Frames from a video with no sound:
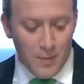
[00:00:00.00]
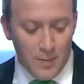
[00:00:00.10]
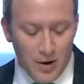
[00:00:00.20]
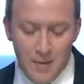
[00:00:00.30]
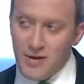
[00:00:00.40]

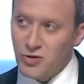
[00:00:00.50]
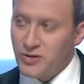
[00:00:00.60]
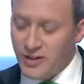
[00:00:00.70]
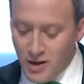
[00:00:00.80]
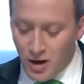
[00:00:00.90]
Prime
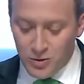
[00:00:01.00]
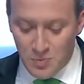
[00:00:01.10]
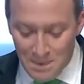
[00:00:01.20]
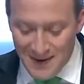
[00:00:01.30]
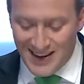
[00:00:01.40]
Minister
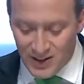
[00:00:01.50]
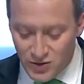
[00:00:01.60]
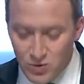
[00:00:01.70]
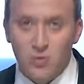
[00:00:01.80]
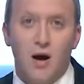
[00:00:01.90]
Netanyahu's
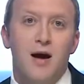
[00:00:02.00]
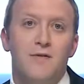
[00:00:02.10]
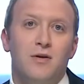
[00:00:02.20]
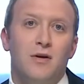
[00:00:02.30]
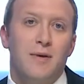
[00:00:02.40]
biggest
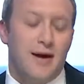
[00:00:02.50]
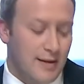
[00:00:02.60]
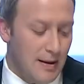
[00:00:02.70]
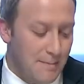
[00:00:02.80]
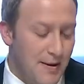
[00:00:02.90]
rival, a
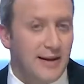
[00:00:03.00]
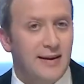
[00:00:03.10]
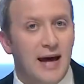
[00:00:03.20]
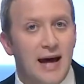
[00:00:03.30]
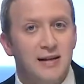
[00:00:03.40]
man named
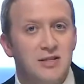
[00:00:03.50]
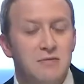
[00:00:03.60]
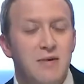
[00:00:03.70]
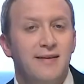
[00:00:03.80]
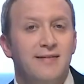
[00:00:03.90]
Benny Gantz,
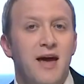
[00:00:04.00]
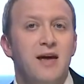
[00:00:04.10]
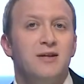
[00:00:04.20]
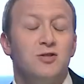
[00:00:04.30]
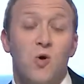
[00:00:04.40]
he
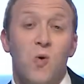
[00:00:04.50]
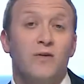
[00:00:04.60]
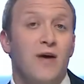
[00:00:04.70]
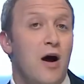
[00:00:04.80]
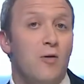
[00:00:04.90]
maintains,
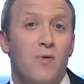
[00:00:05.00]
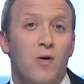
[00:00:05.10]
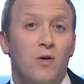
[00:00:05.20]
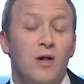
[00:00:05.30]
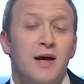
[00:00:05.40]
according to our
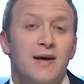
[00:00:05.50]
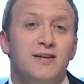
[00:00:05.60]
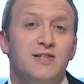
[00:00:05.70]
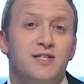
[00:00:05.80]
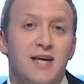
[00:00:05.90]
poll,
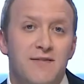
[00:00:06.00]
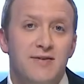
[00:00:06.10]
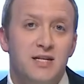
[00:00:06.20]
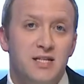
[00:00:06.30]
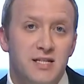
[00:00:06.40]
his
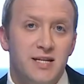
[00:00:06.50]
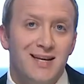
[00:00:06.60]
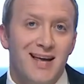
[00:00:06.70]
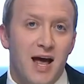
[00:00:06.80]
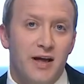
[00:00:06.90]

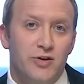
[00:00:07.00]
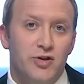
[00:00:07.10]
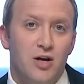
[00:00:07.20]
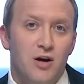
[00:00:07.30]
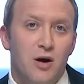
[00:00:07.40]
7-seat
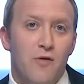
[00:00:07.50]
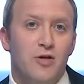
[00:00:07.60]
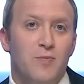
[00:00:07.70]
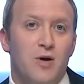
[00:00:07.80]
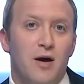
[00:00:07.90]
edge
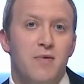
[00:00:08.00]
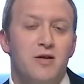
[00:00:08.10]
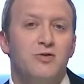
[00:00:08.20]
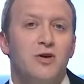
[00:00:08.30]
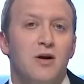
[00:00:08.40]
over the Prime
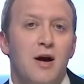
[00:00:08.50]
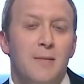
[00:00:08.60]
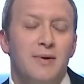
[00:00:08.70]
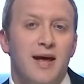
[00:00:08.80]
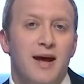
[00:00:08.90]
Minister.
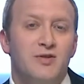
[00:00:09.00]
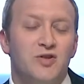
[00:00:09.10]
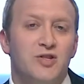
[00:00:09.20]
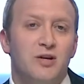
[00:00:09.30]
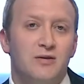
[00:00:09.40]
But
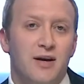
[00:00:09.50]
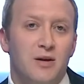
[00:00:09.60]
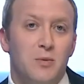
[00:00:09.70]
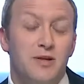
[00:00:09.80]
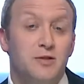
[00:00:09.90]
Gantz is still
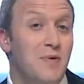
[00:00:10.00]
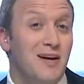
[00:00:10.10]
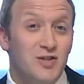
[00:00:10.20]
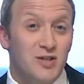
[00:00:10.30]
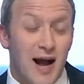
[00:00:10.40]
dealing with his
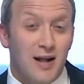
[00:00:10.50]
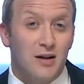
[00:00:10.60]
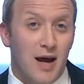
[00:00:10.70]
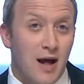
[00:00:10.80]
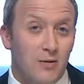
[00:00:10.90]
biggest
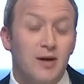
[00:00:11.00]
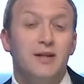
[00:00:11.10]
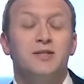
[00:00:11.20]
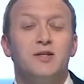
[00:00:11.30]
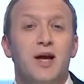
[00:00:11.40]
scandal yet,
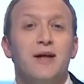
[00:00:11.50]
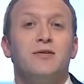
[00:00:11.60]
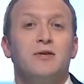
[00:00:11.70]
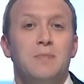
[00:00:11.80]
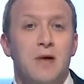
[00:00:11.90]
really, since
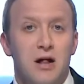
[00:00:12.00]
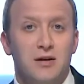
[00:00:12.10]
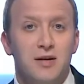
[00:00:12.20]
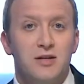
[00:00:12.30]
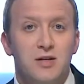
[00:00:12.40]
entering
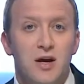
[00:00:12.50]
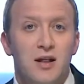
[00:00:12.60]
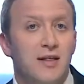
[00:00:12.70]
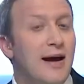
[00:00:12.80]
politics, the